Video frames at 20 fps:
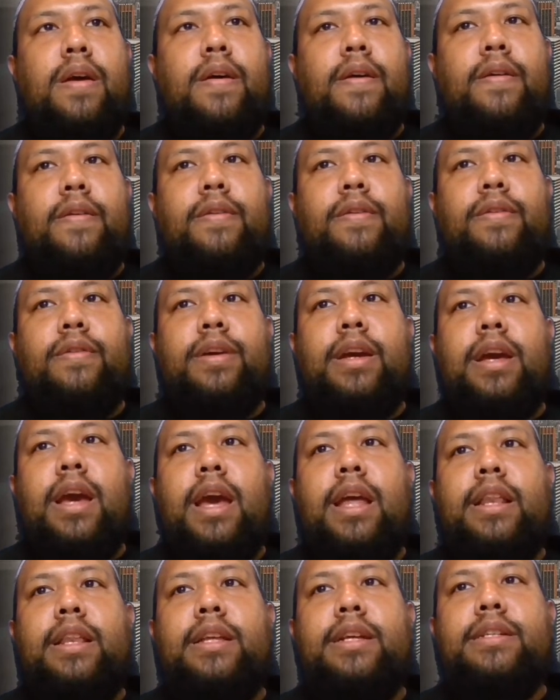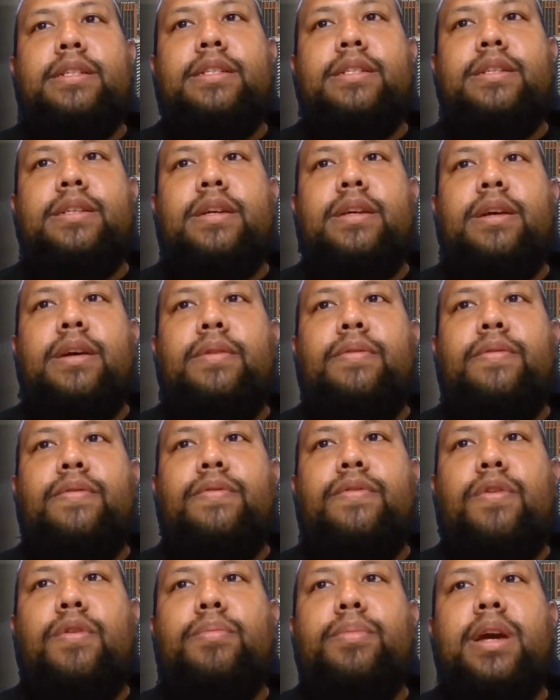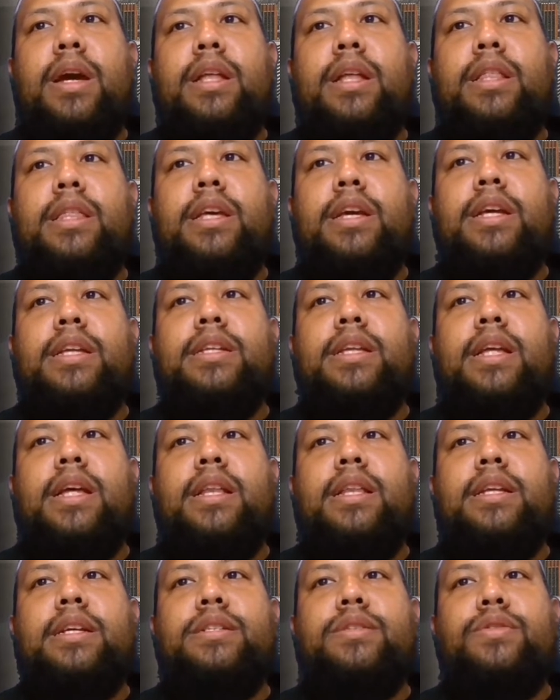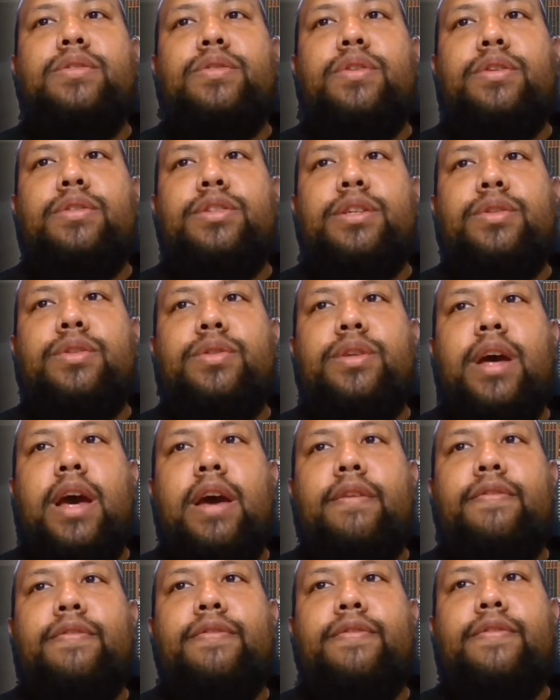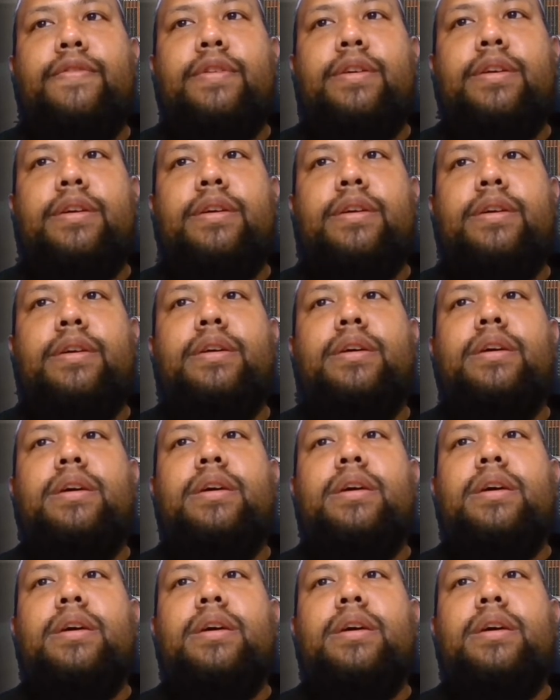Okay, at least for me, I think at least you should have 8